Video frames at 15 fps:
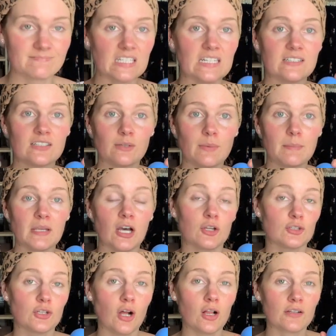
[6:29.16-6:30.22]
I don't know, maybe
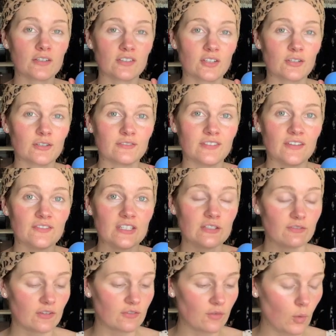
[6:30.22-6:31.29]
$100,
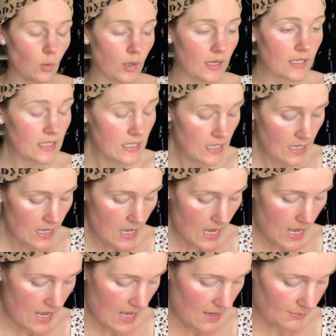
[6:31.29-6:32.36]
$150 for four.
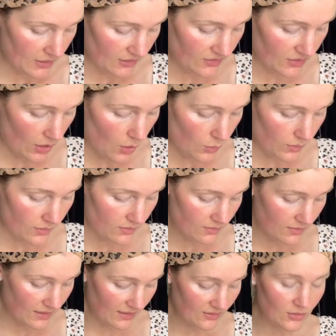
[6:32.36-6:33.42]
Um, so
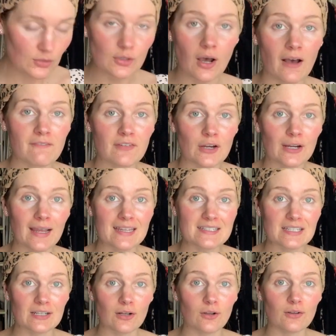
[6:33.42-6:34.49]
these are not very
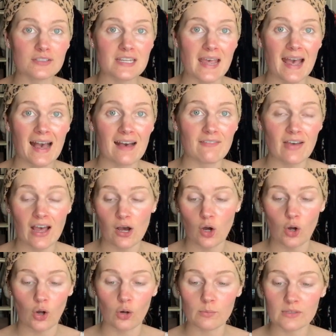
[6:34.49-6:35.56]
ideal to have at
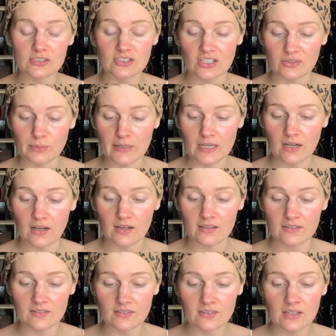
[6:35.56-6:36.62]
home just
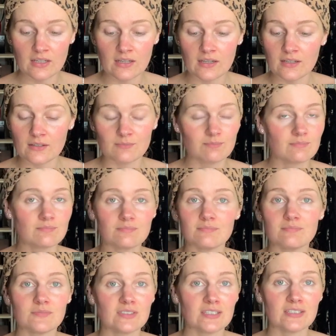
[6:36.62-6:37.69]
because,
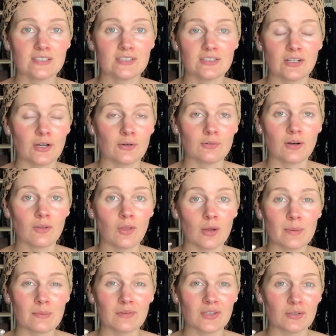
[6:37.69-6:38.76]
you know, a lot of
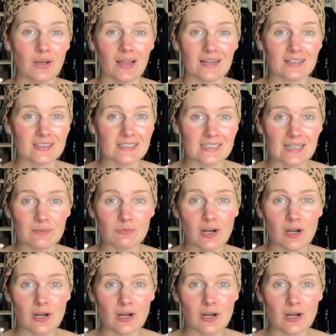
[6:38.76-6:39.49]
people don't know how to clean them